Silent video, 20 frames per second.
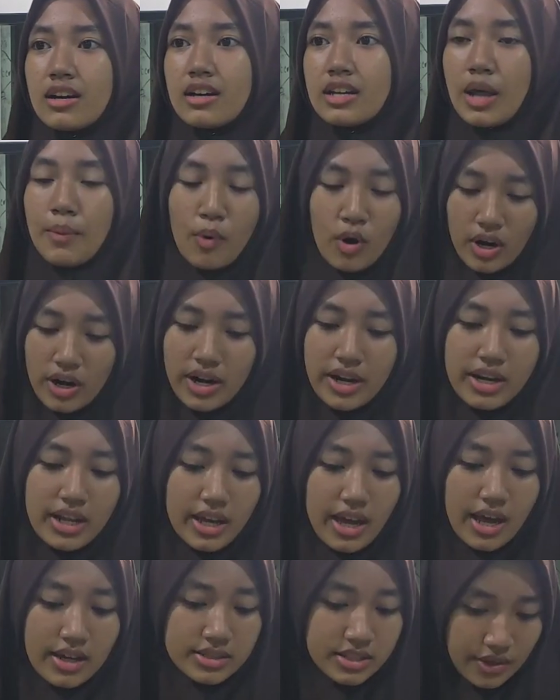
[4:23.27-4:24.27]

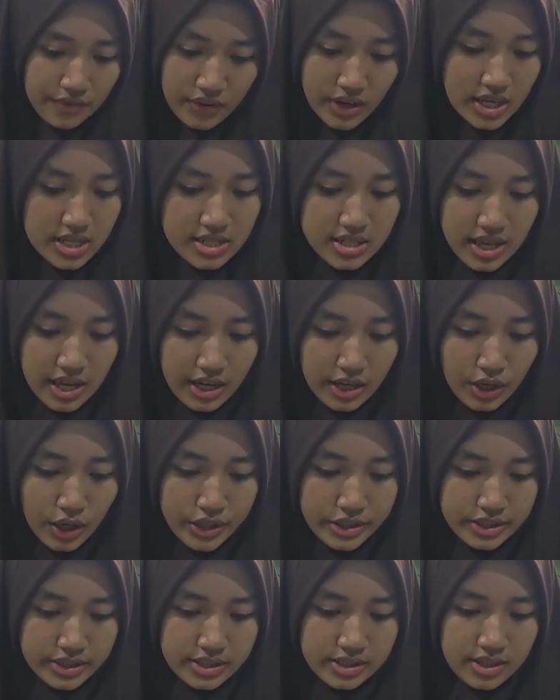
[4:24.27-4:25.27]
democratic activities
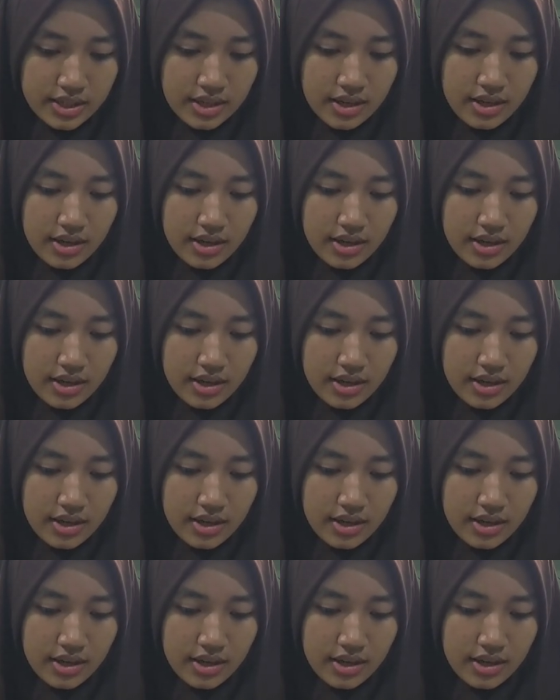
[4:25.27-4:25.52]
cannot